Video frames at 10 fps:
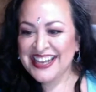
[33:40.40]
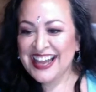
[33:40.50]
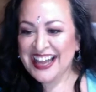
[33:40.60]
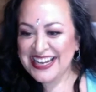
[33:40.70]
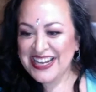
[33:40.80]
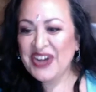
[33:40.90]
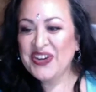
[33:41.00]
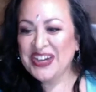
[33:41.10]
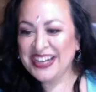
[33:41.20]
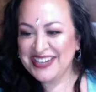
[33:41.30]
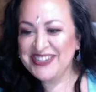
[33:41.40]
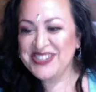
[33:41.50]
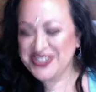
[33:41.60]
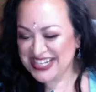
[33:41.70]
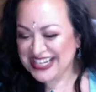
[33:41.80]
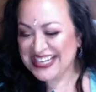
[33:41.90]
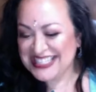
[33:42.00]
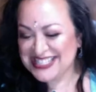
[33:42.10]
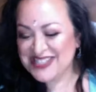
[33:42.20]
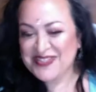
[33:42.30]
I know. I'm drinking
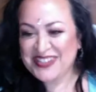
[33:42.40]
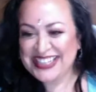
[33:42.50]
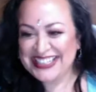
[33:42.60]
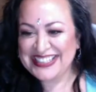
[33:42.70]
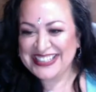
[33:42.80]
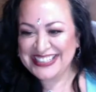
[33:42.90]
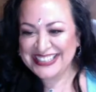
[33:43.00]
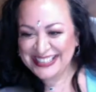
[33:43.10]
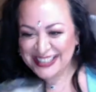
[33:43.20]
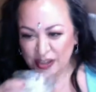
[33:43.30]
some water.